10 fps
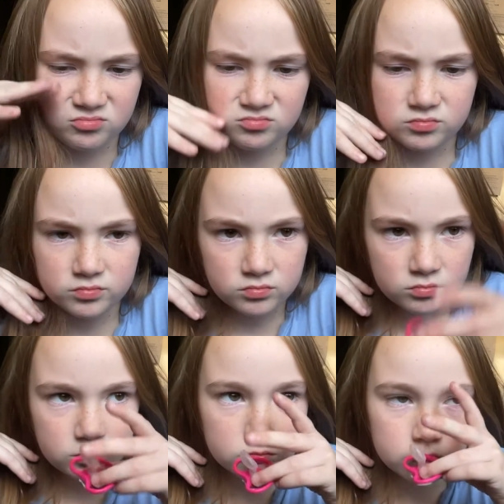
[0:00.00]

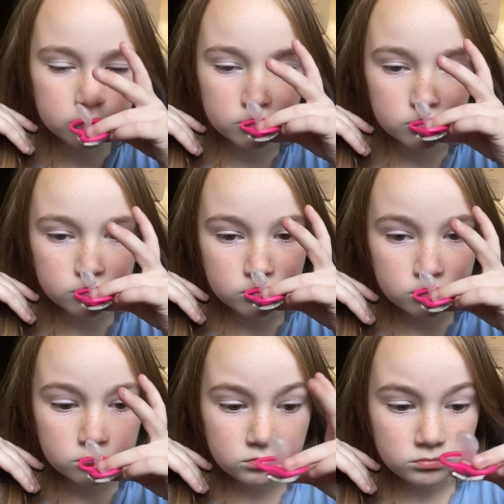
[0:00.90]

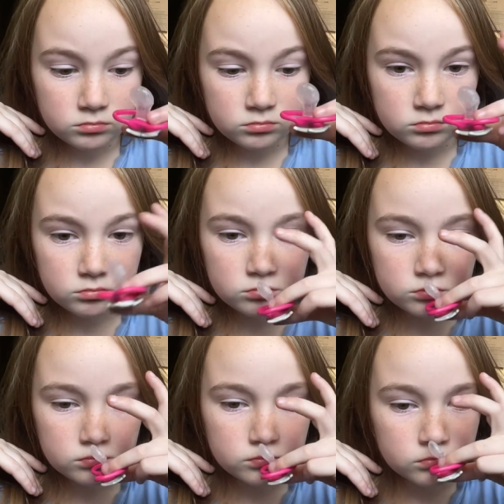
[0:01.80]

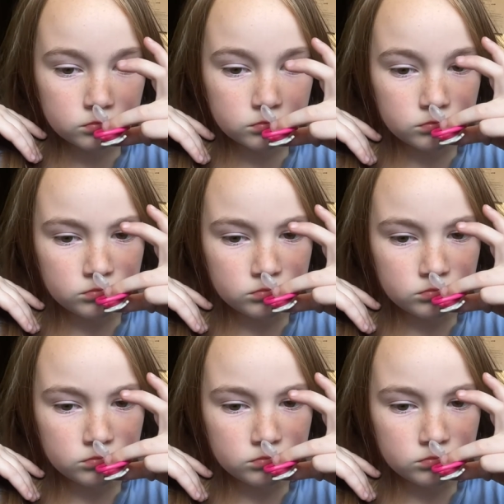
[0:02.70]
(no one is talking)